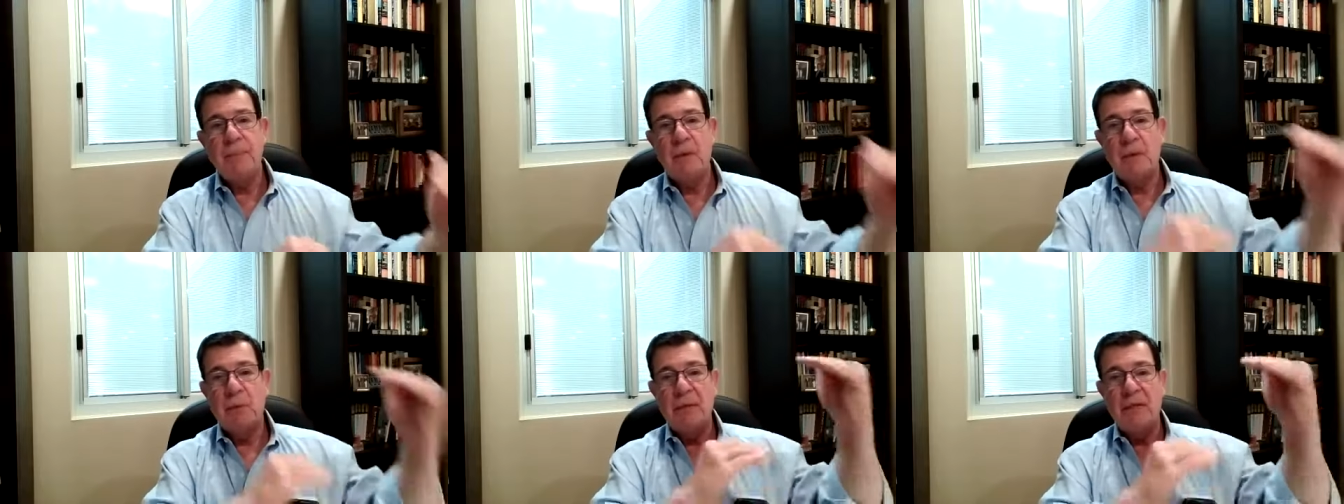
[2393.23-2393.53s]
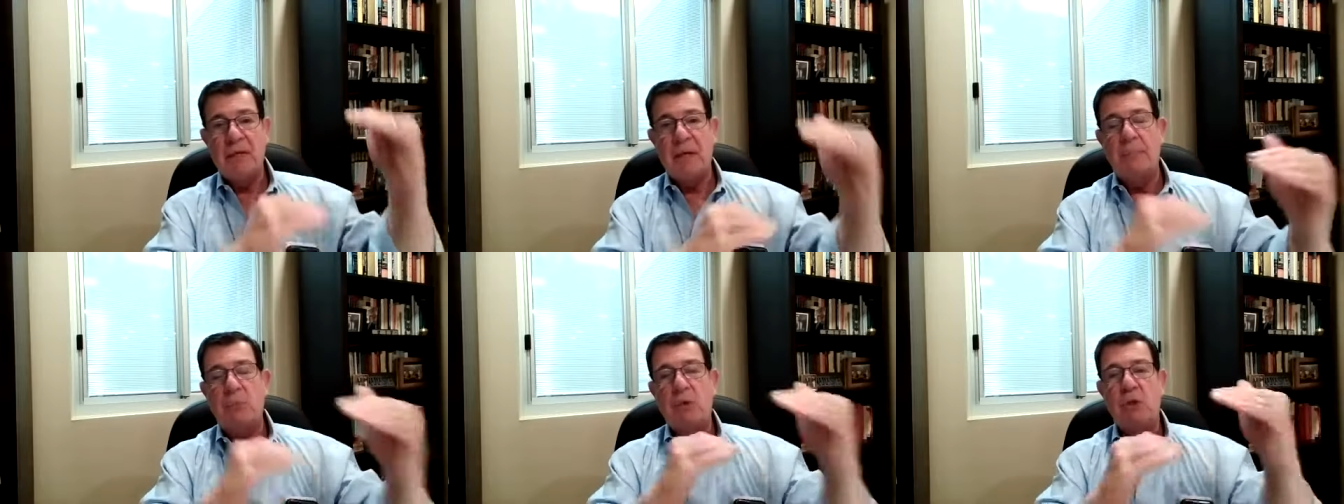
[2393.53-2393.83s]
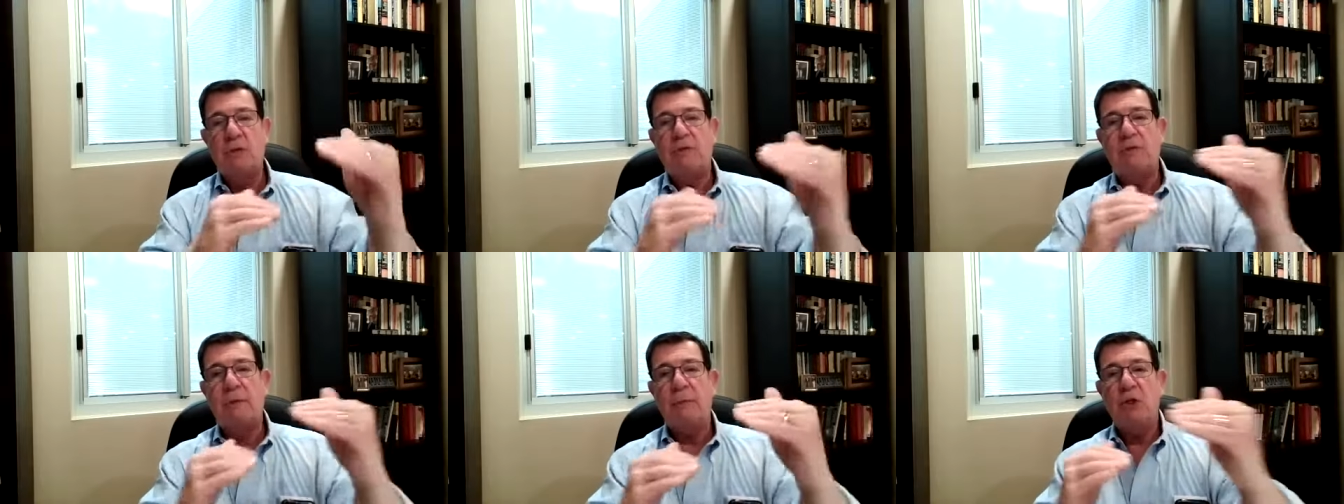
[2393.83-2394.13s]

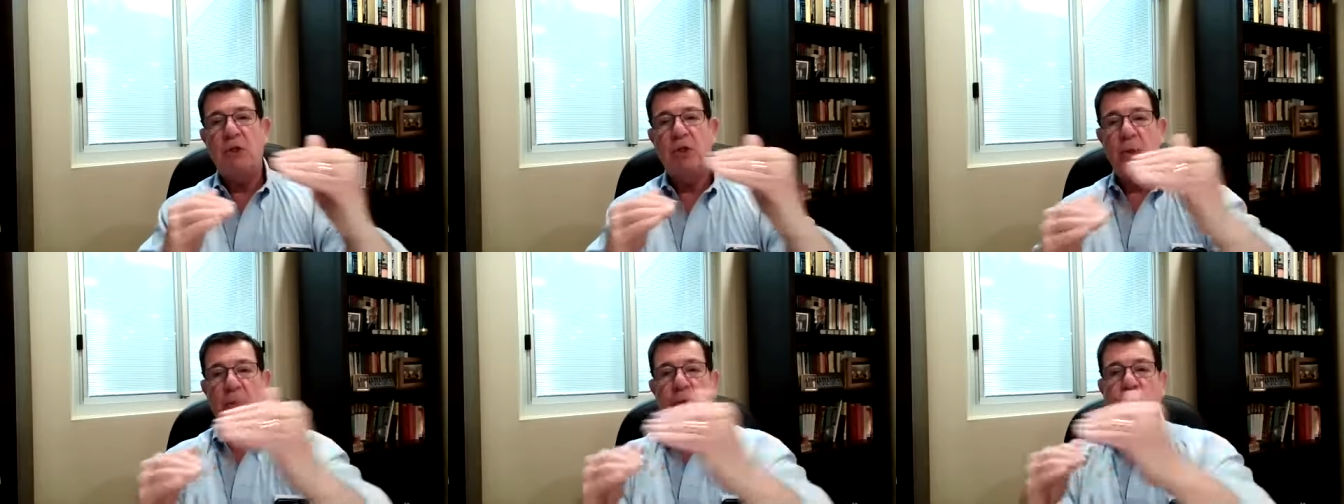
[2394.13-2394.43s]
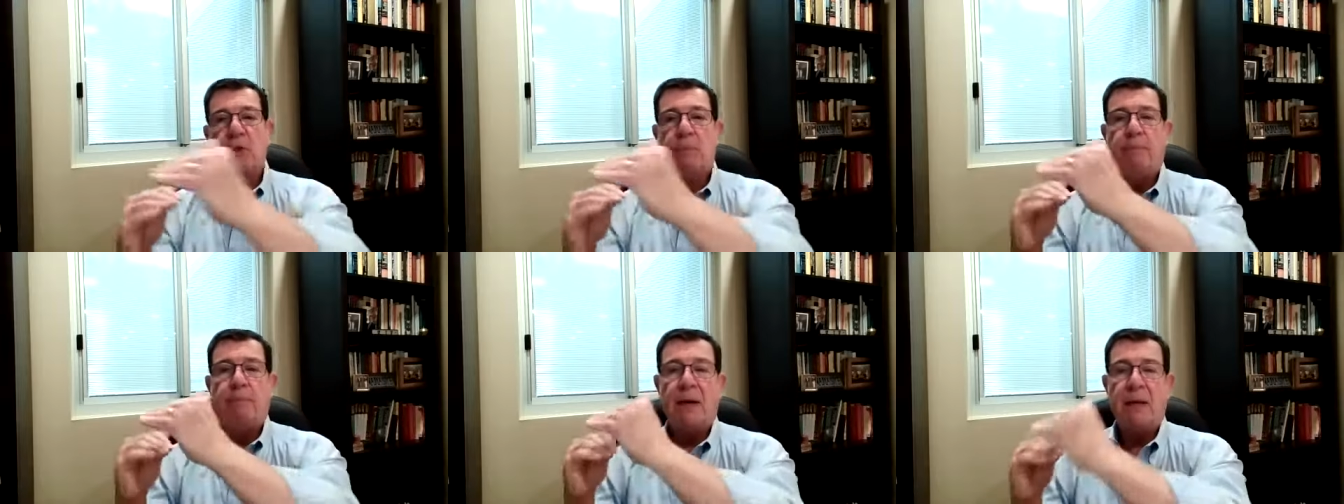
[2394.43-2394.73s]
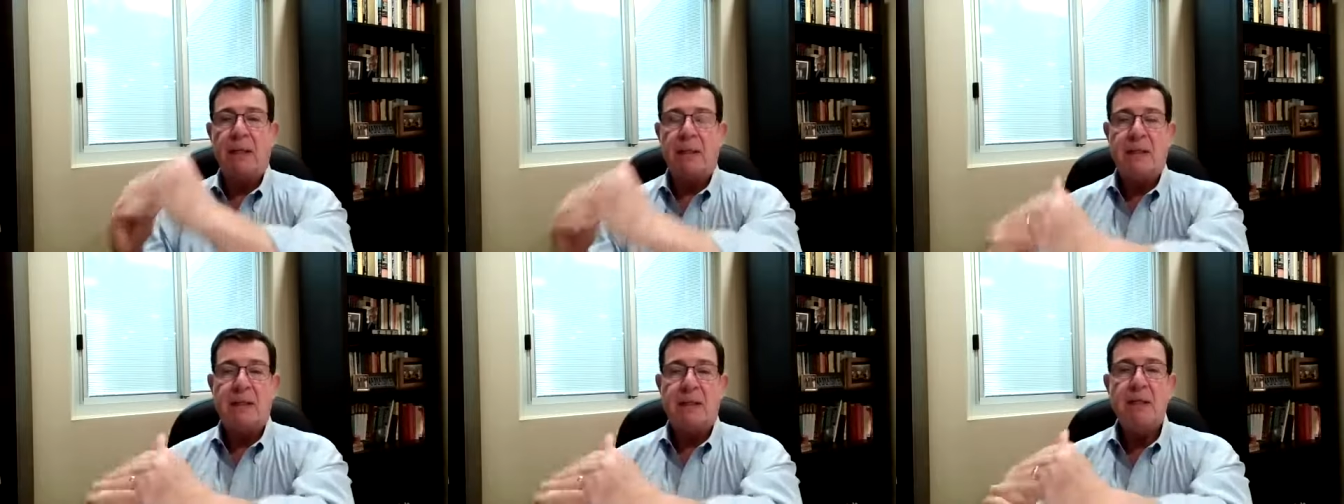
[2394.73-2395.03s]
redemption from Egyptian
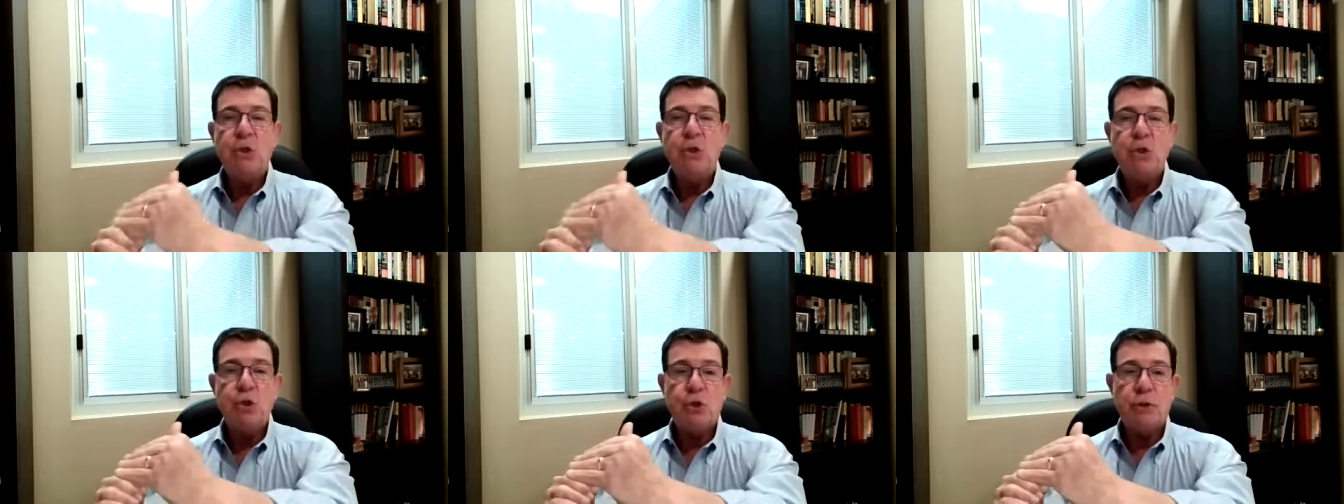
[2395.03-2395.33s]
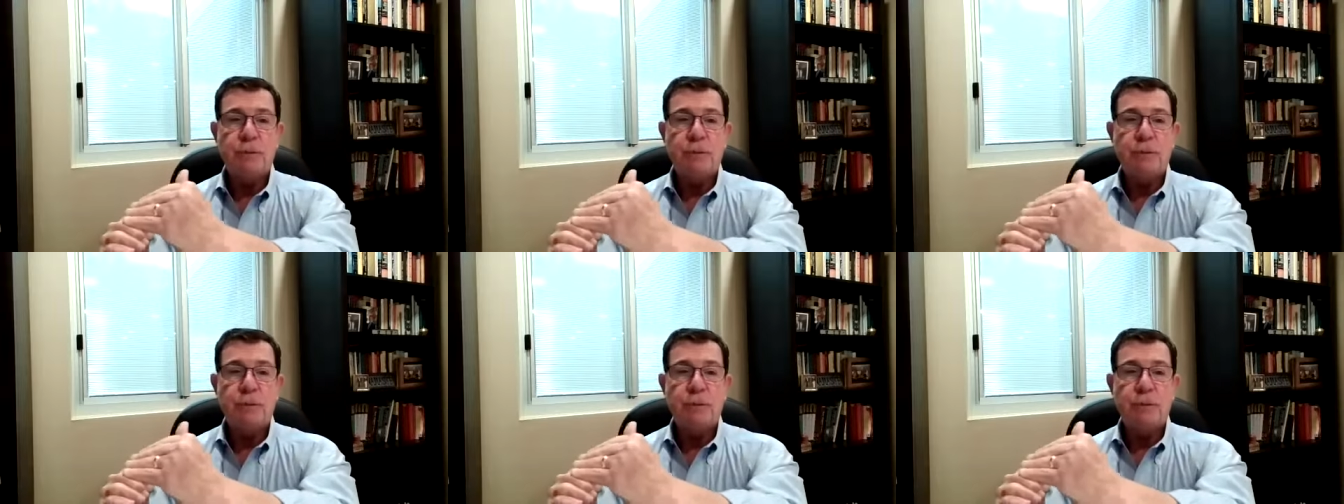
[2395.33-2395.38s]
bondage,